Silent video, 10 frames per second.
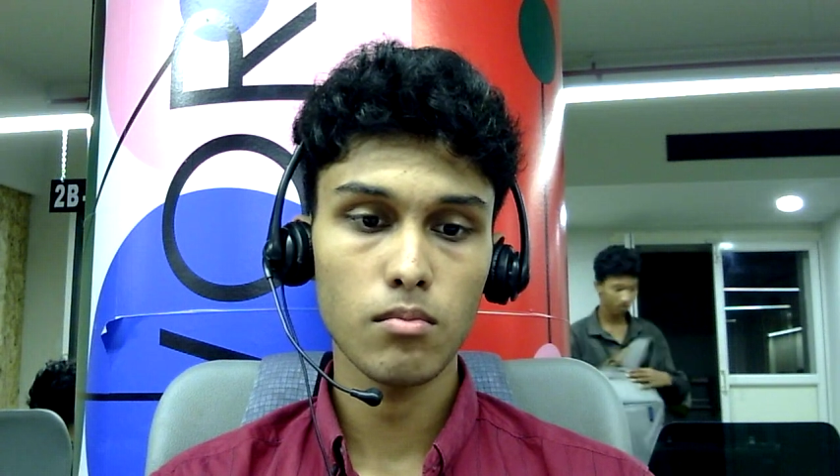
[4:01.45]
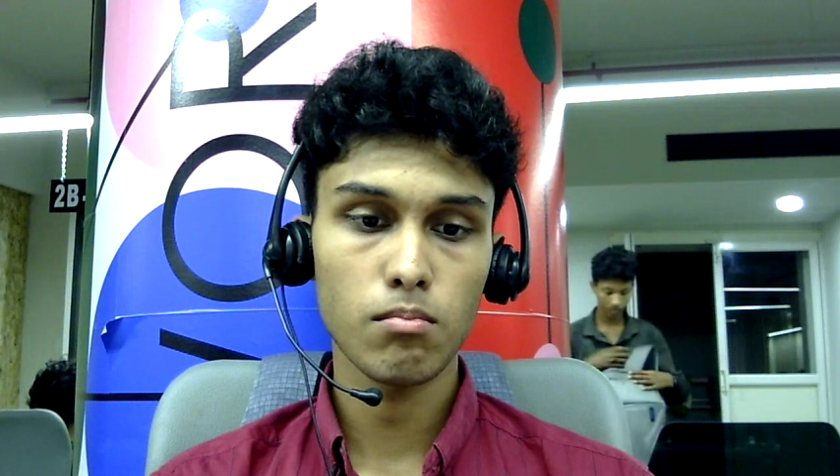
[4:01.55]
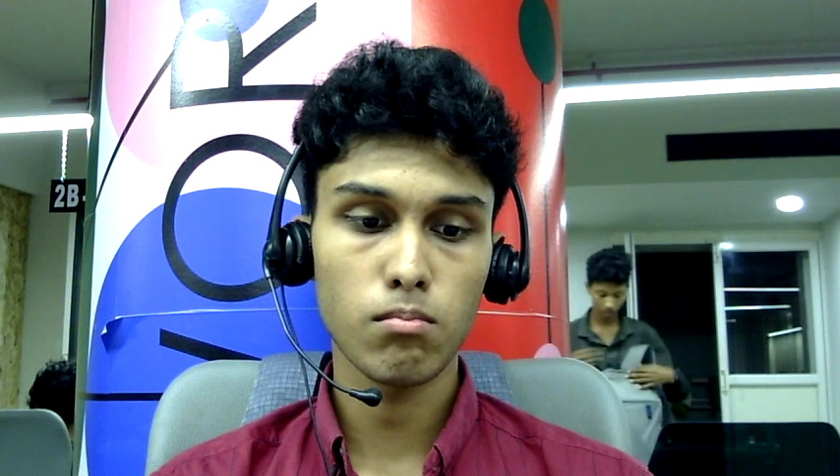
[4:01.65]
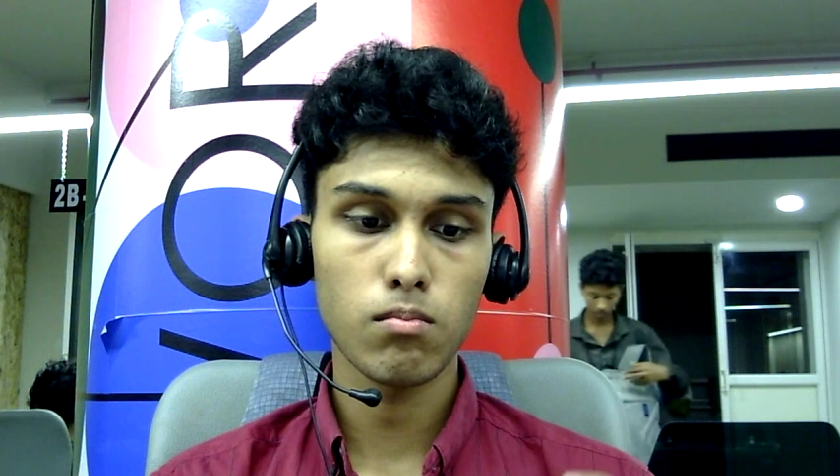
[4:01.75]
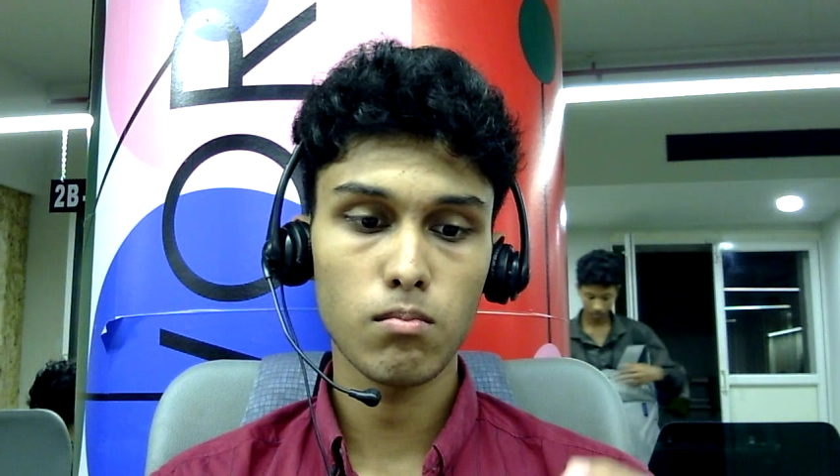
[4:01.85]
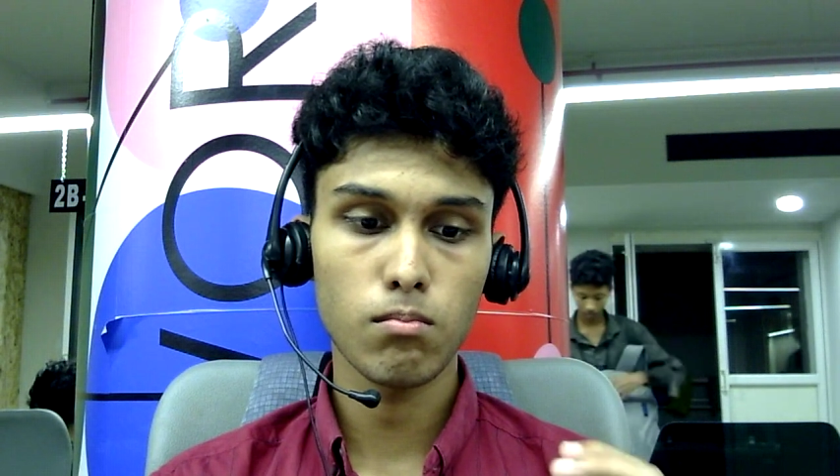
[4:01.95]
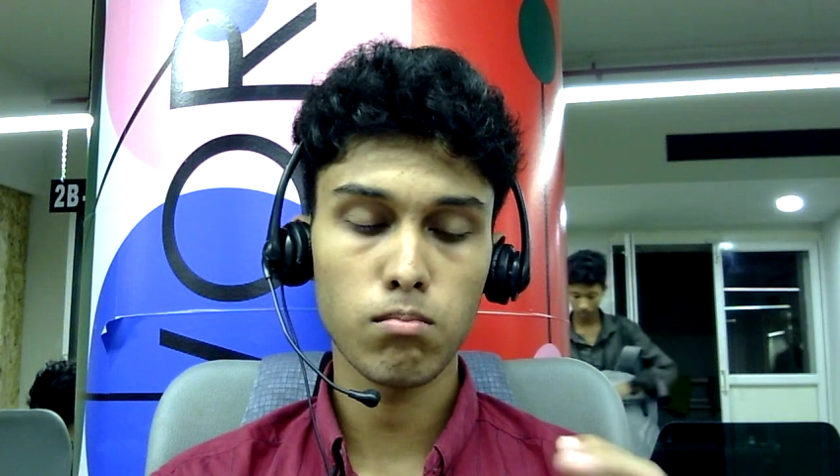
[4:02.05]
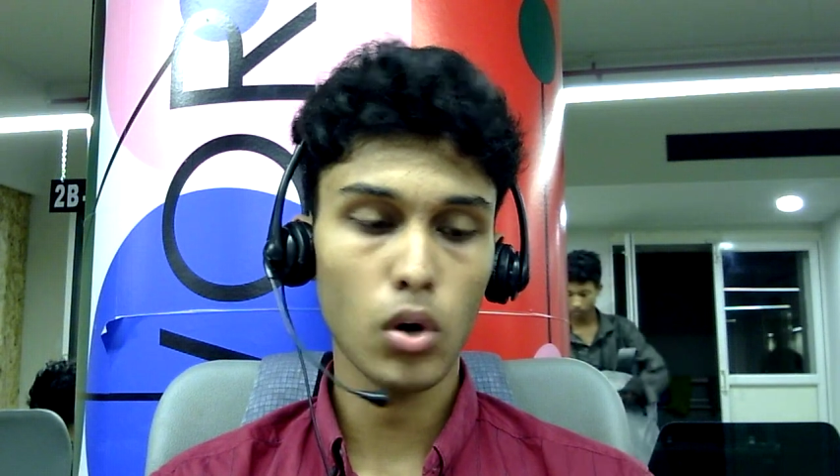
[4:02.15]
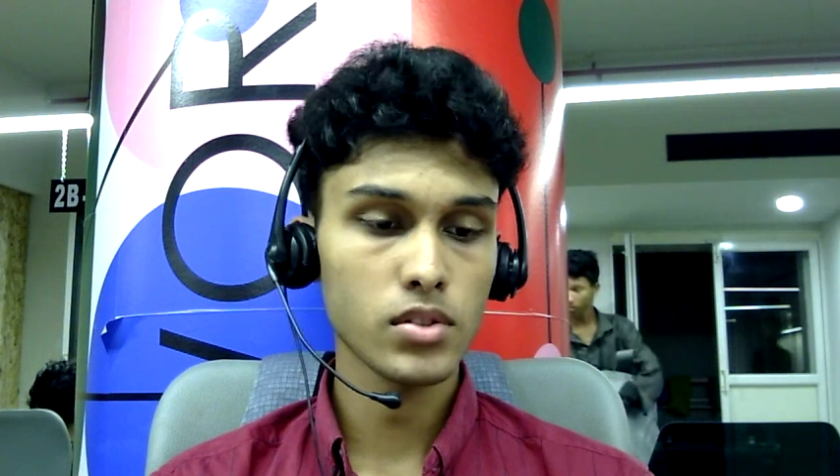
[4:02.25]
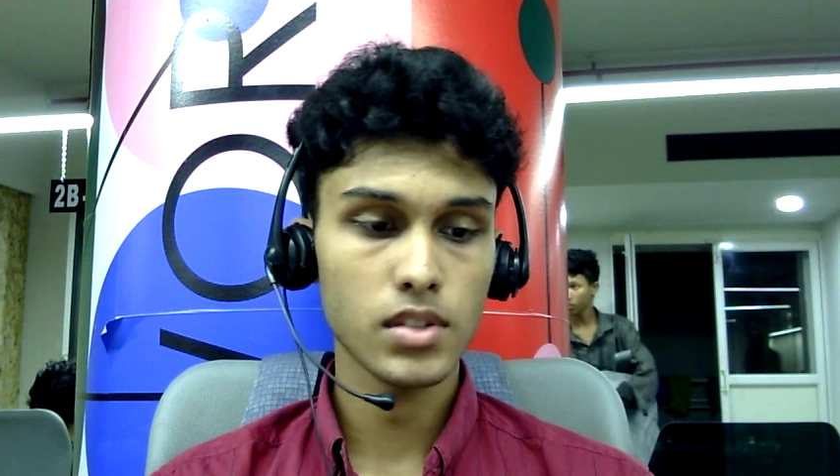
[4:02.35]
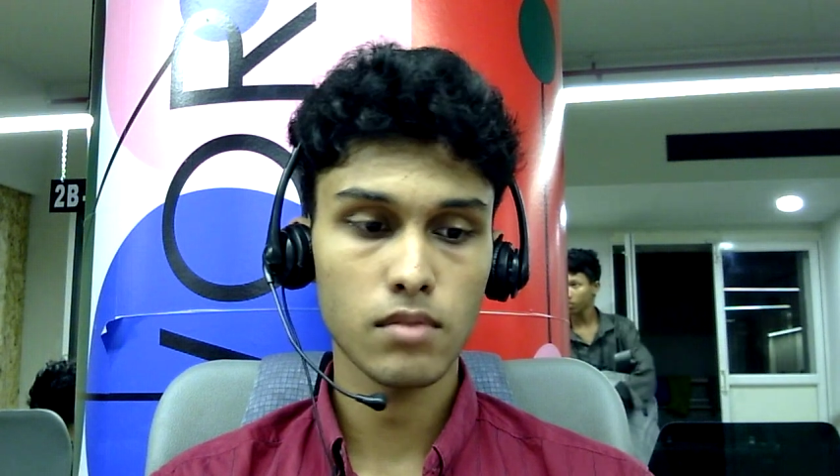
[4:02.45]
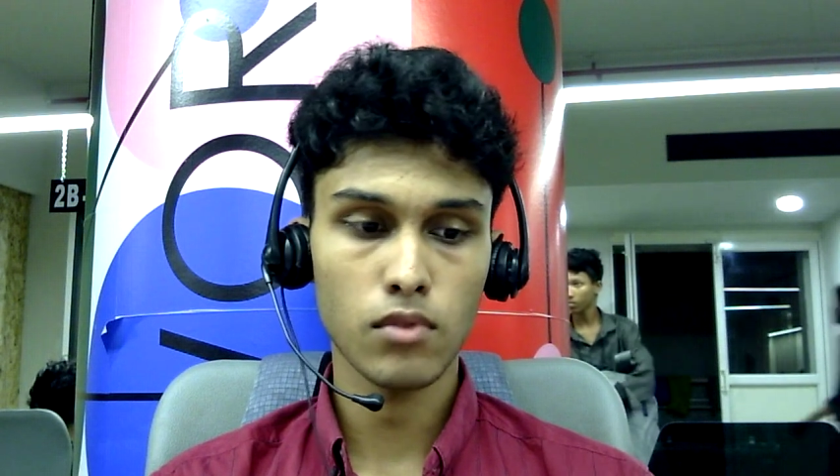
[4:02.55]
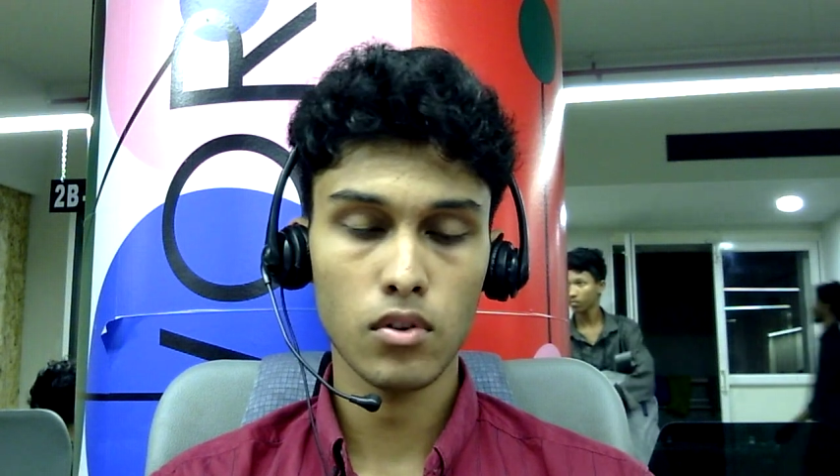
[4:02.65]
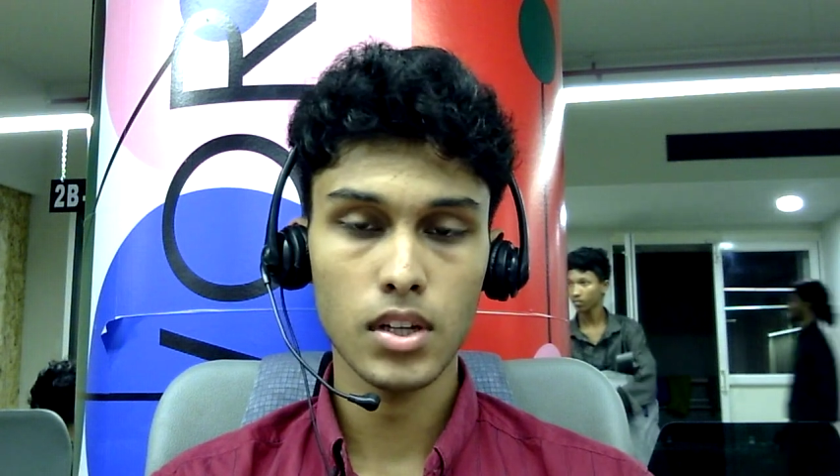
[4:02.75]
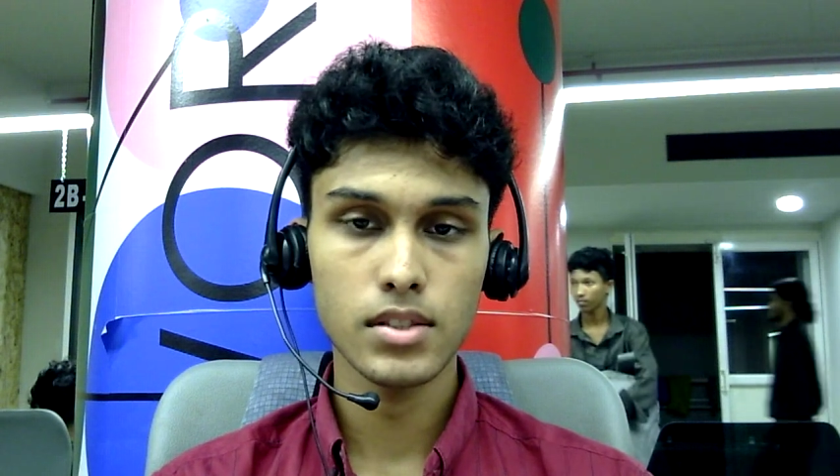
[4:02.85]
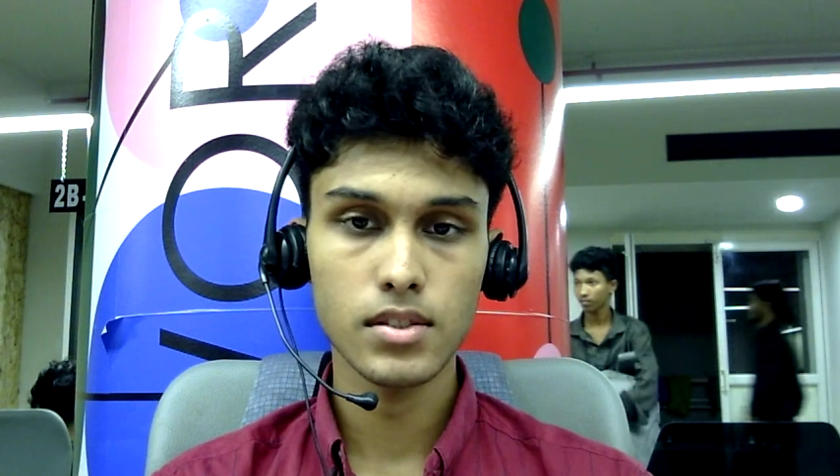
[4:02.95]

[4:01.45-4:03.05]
bots involved. Let's think of